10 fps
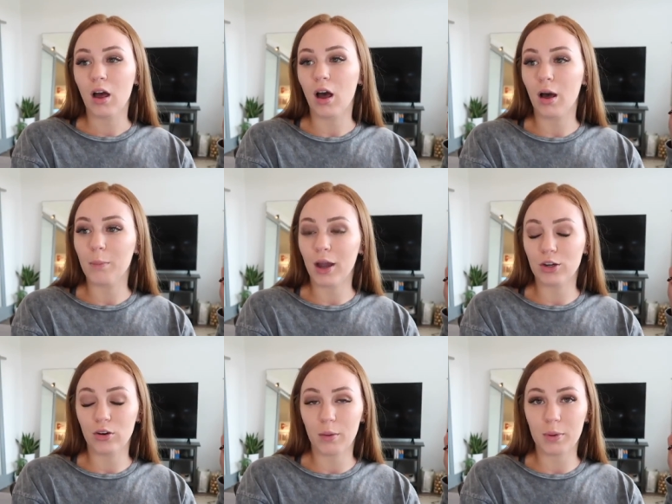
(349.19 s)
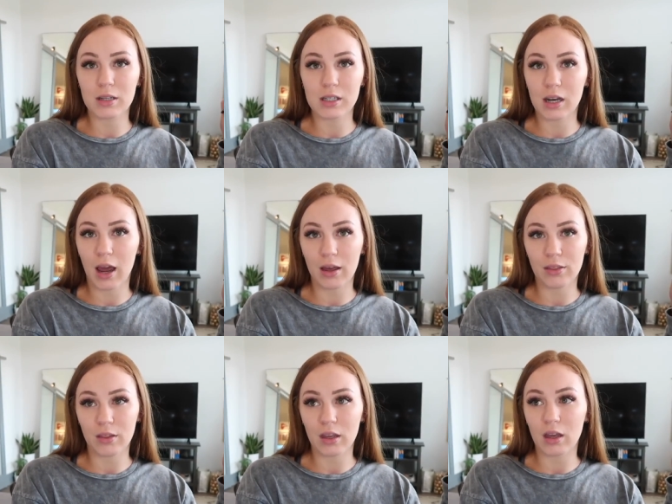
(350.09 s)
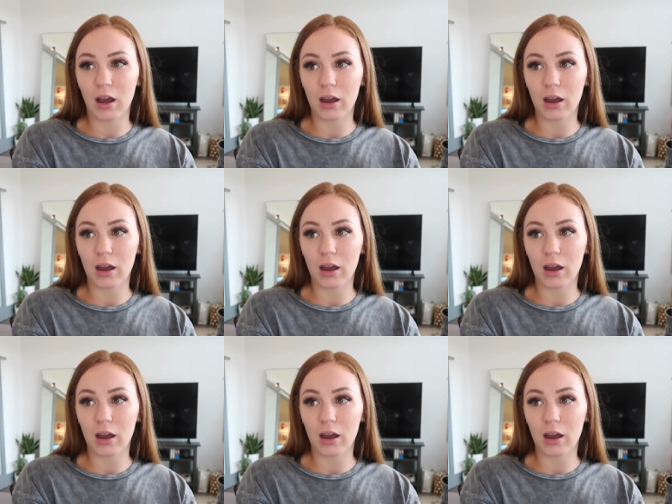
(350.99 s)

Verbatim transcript: I grew up as an athlete.